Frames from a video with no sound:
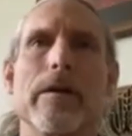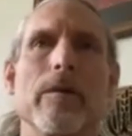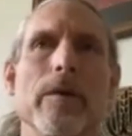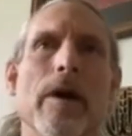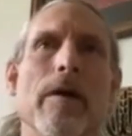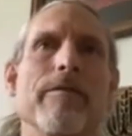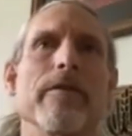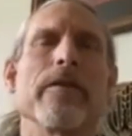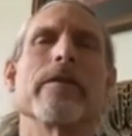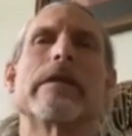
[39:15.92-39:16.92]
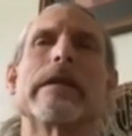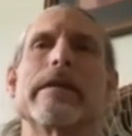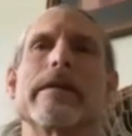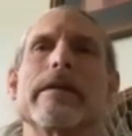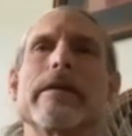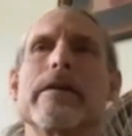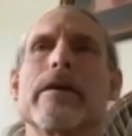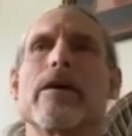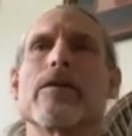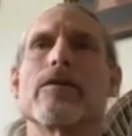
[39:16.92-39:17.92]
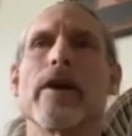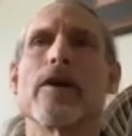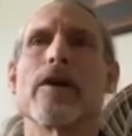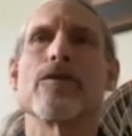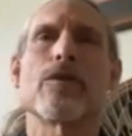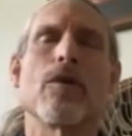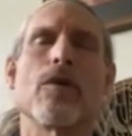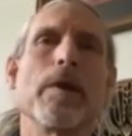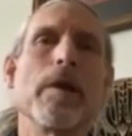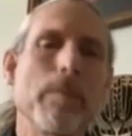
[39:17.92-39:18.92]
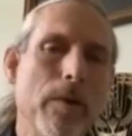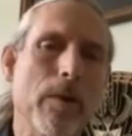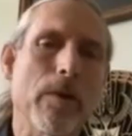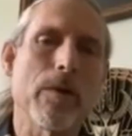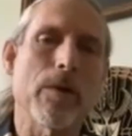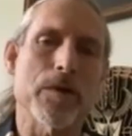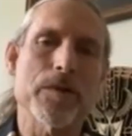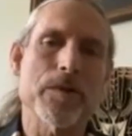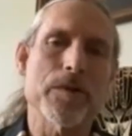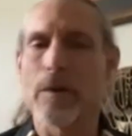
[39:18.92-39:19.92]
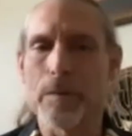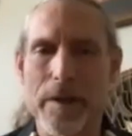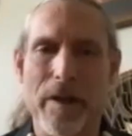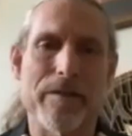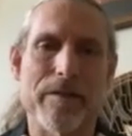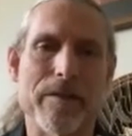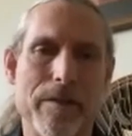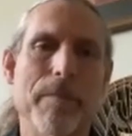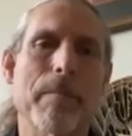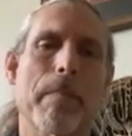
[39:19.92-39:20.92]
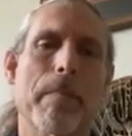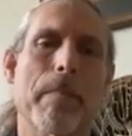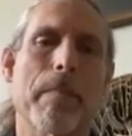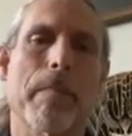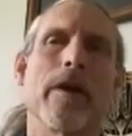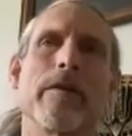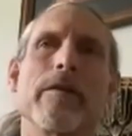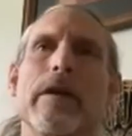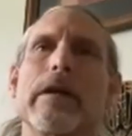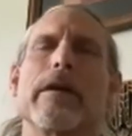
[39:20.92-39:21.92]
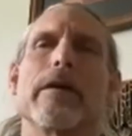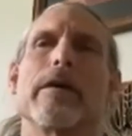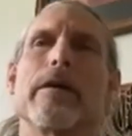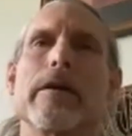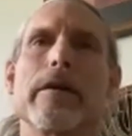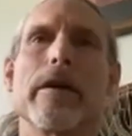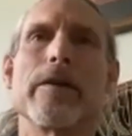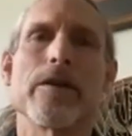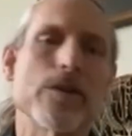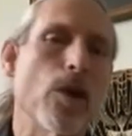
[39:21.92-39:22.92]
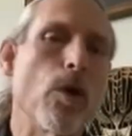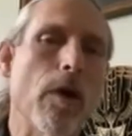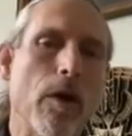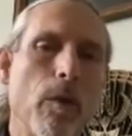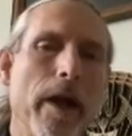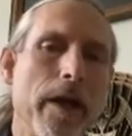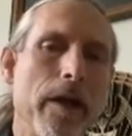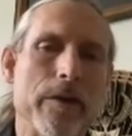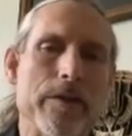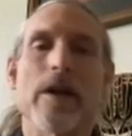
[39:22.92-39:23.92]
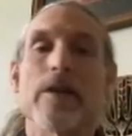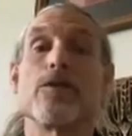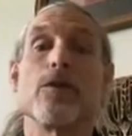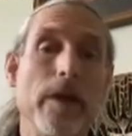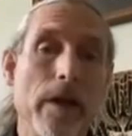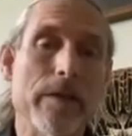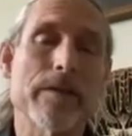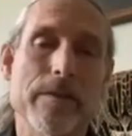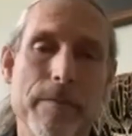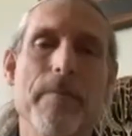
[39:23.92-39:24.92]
We often try to control people or circumstances when it doesn't go our way or is not suiting us.